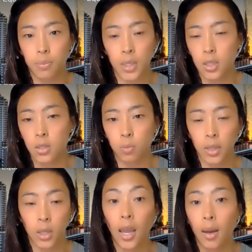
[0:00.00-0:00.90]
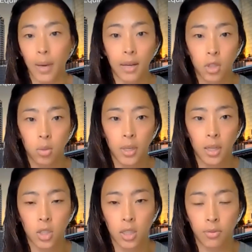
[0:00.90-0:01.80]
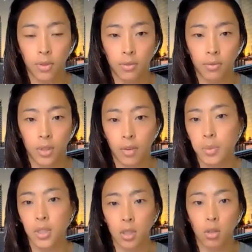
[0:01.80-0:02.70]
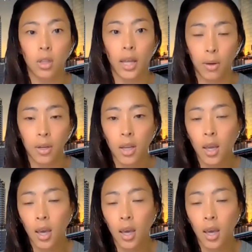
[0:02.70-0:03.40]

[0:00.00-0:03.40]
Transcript: because we can't buy renewable energy if governments don't allow it.